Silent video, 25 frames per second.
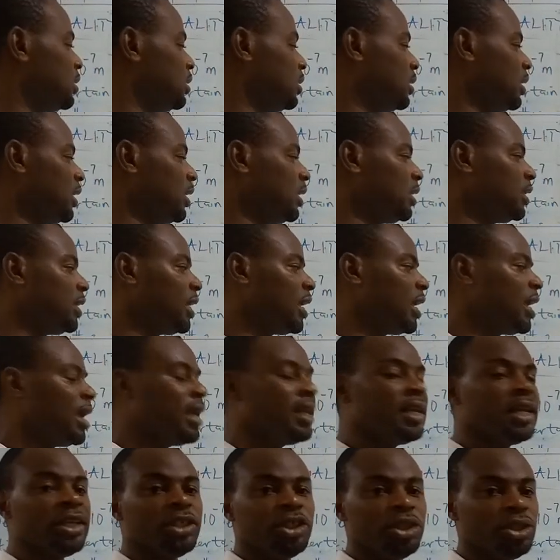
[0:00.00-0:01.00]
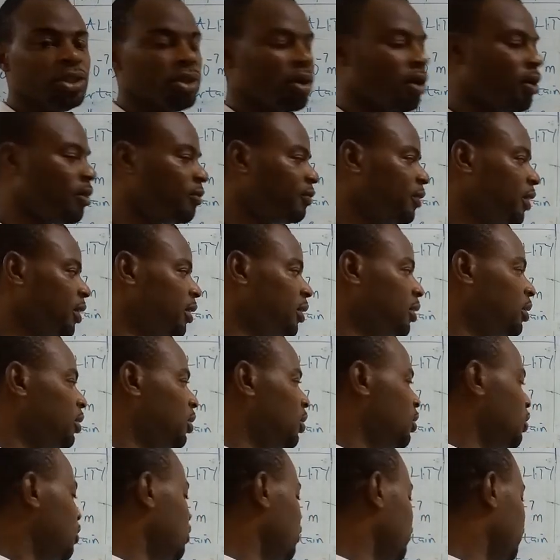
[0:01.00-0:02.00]
in the energy of the
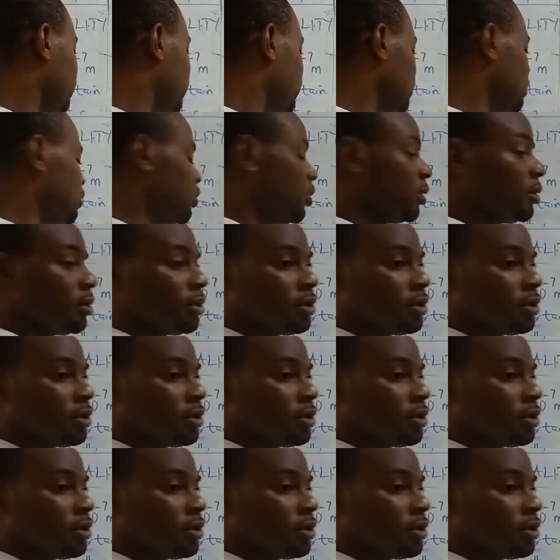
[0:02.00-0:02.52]
photon.